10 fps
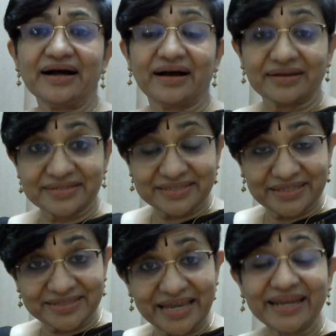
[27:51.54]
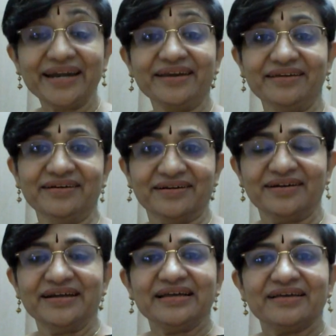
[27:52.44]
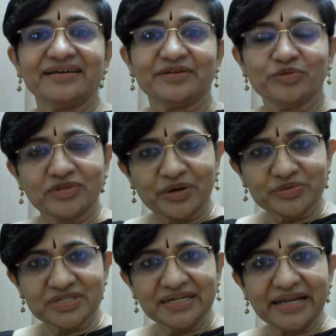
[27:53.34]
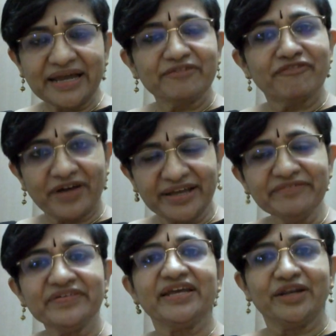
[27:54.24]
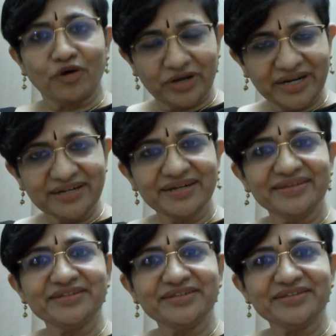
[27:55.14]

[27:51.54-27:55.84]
The second year, 2005, we inaugurated the